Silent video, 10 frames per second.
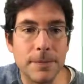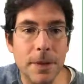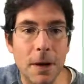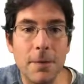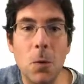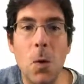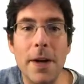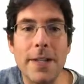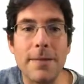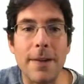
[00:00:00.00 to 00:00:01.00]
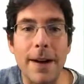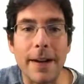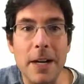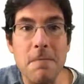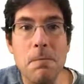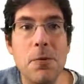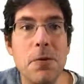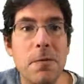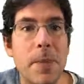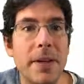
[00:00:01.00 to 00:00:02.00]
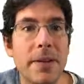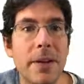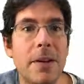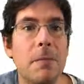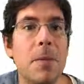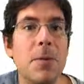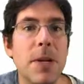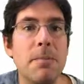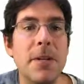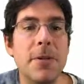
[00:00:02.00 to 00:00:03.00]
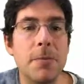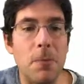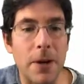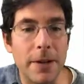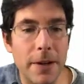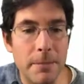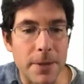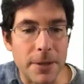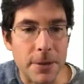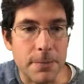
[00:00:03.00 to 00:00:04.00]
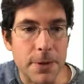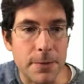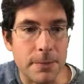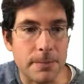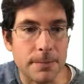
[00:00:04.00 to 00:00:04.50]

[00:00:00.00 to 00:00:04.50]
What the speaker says: of quantifying improvement between midterm 1 and midterm 2.